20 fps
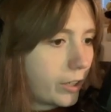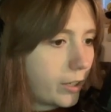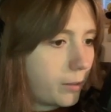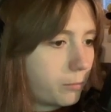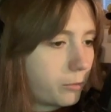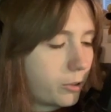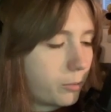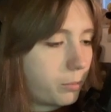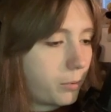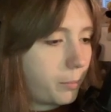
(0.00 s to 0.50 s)

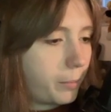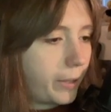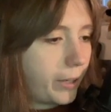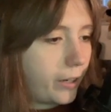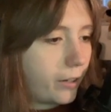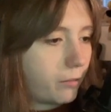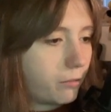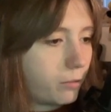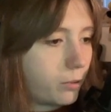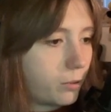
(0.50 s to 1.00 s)

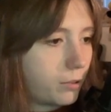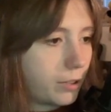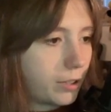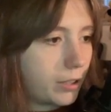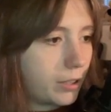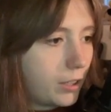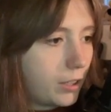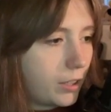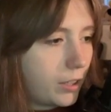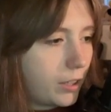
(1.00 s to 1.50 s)
underprepared for.
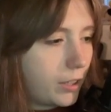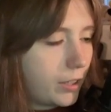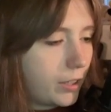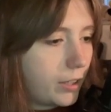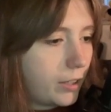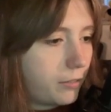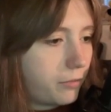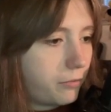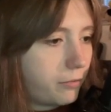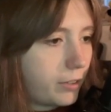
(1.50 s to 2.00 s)

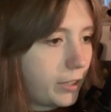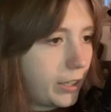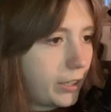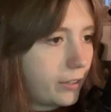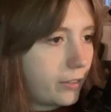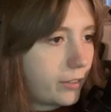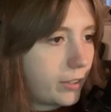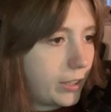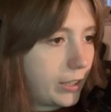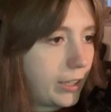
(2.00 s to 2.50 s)
Flatten
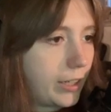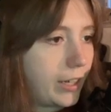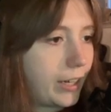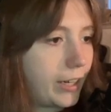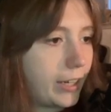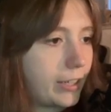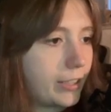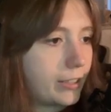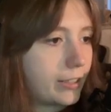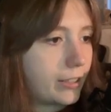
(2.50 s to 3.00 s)
to
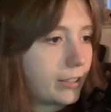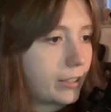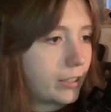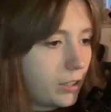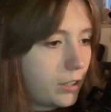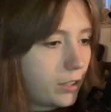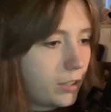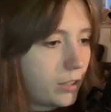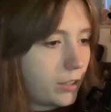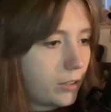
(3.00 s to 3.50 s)
height.
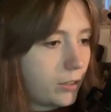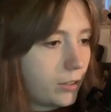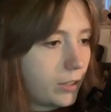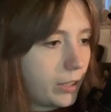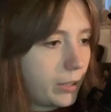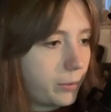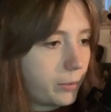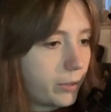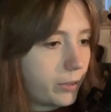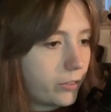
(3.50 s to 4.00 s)
No, I
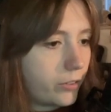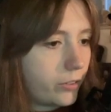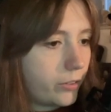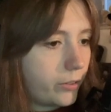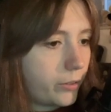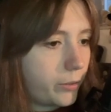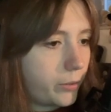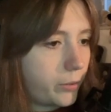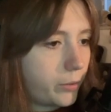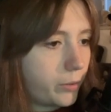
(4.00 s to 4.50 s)
want
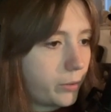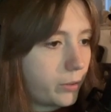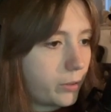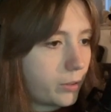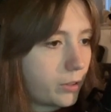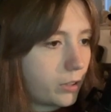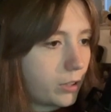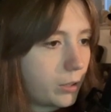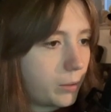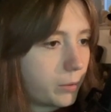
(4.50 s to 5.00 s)
to
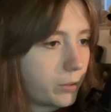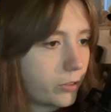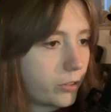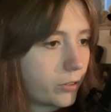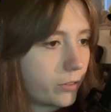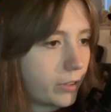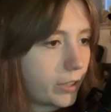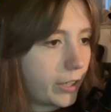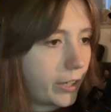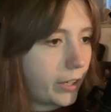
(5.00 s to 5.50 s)
lower
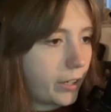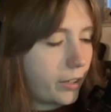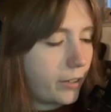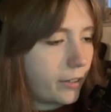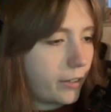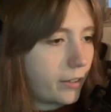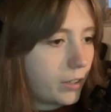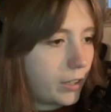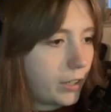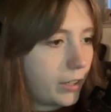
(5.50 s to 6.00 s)
terrain
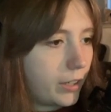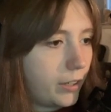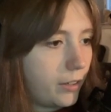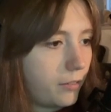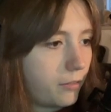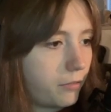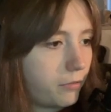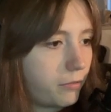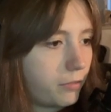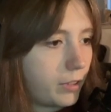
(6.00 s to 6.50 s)
and
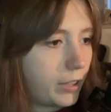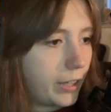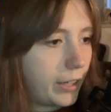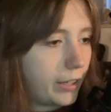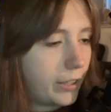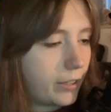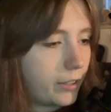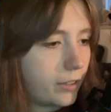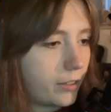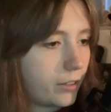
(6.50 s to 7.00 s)

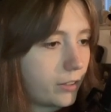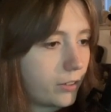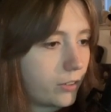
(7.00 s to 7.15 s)
flatten